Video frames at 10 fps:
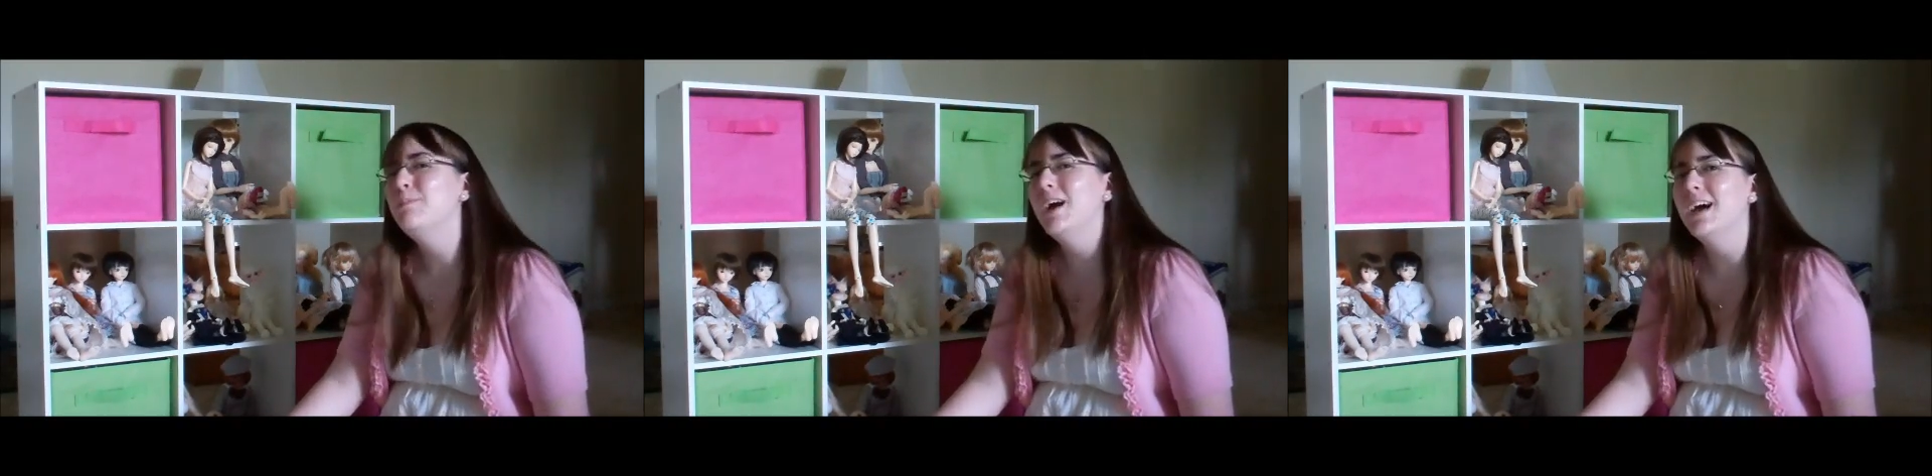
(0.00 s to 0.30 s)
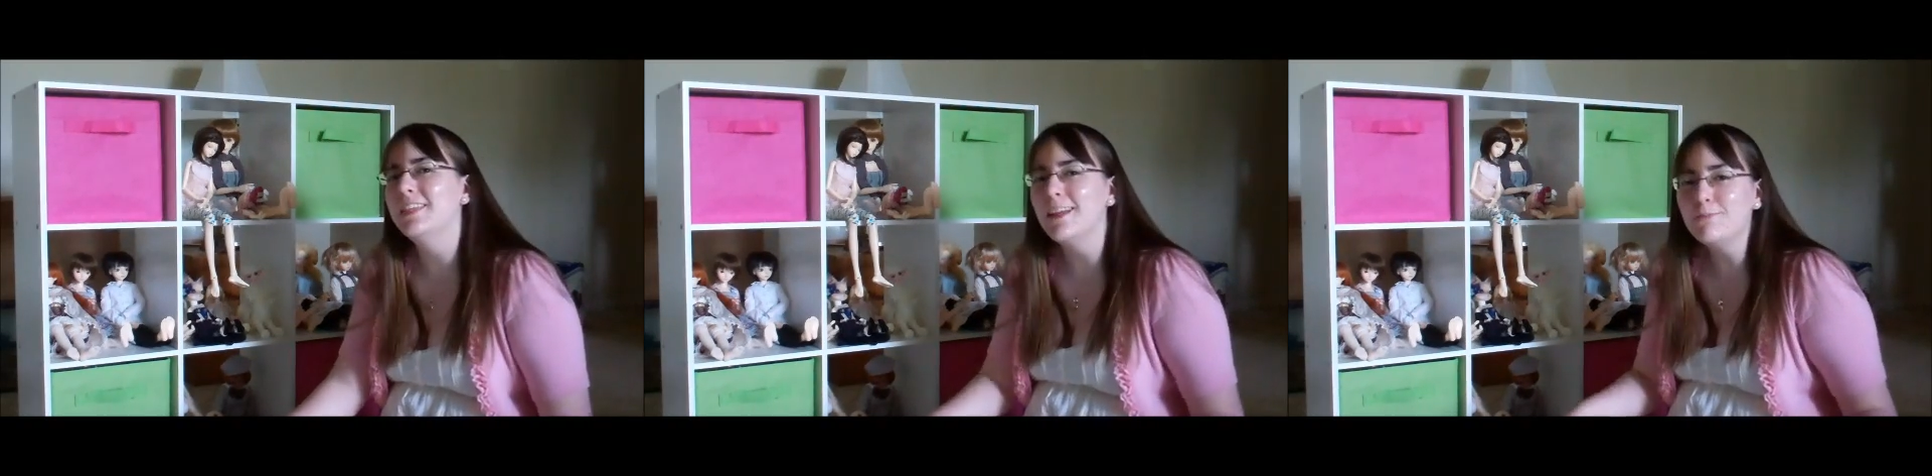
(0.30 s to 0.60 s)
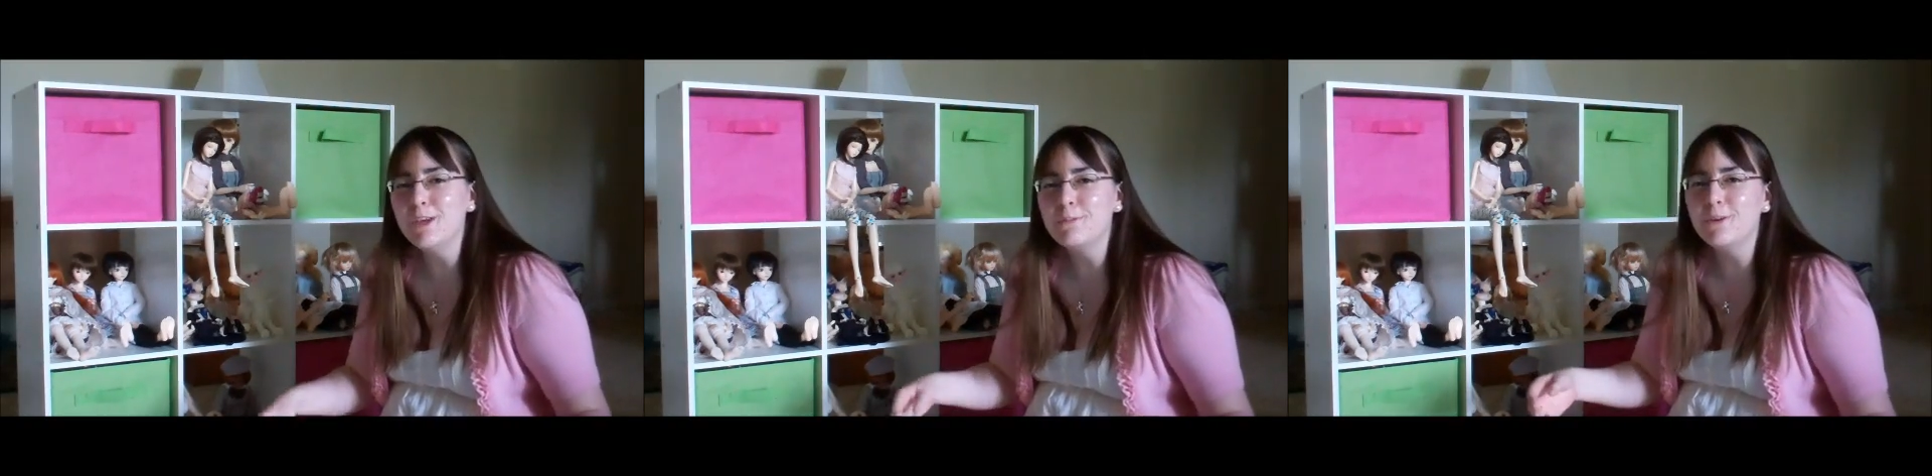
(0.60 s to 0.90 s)
But
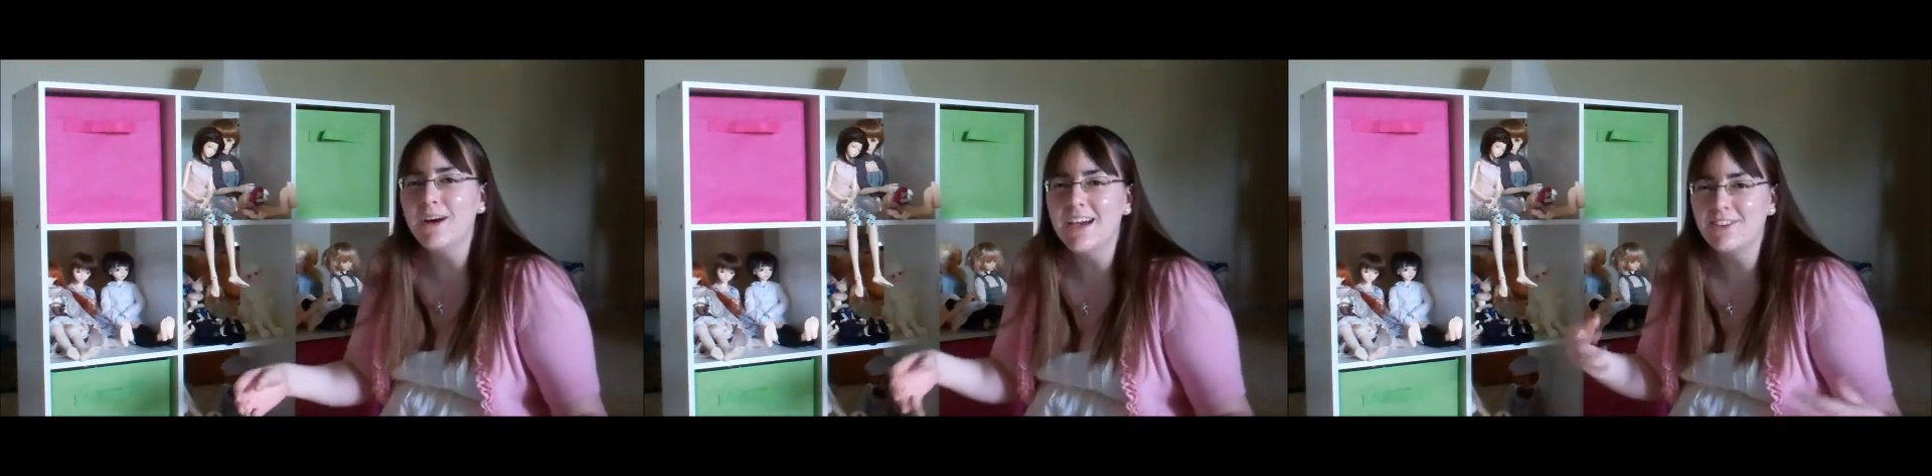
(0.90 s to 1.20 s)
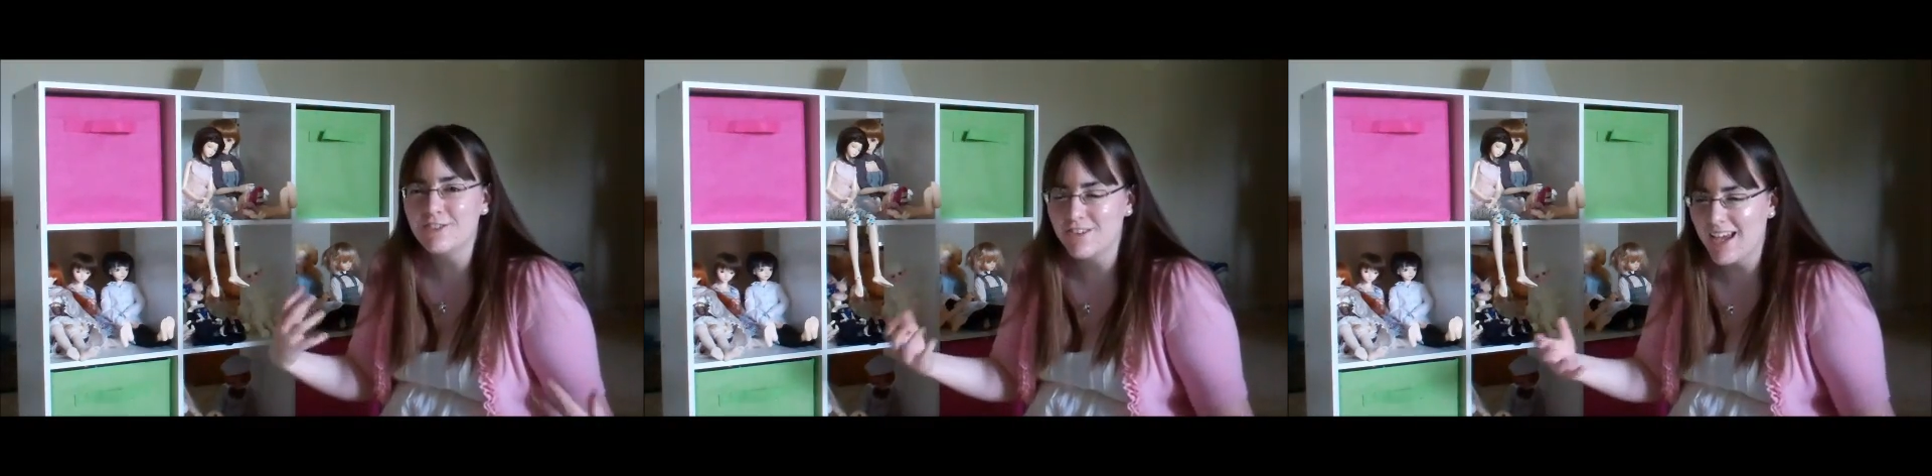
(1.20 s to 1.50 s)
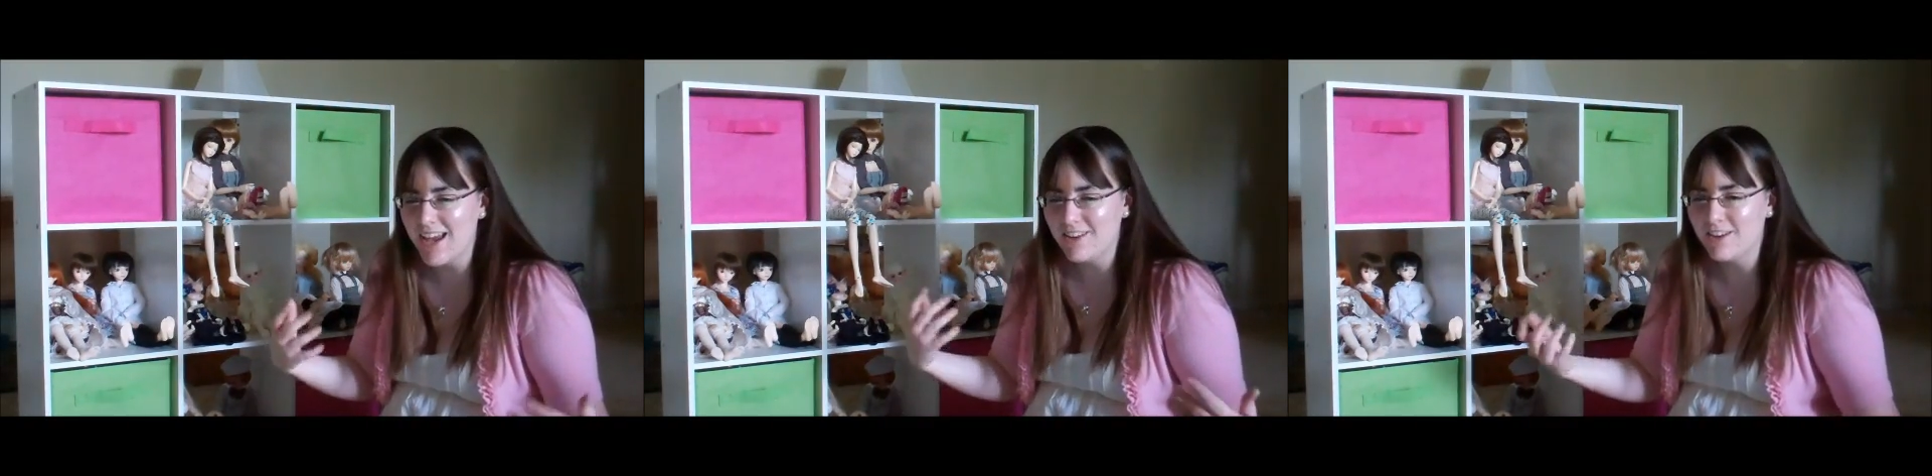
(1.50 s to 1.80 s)
some people, I understand,